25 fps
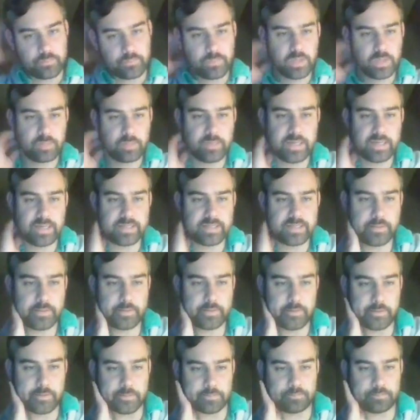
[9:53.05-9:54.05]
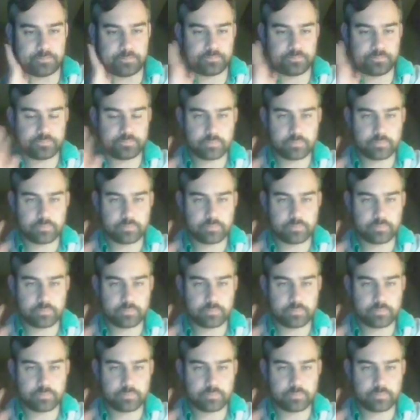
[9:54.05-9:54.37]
And pass the turn.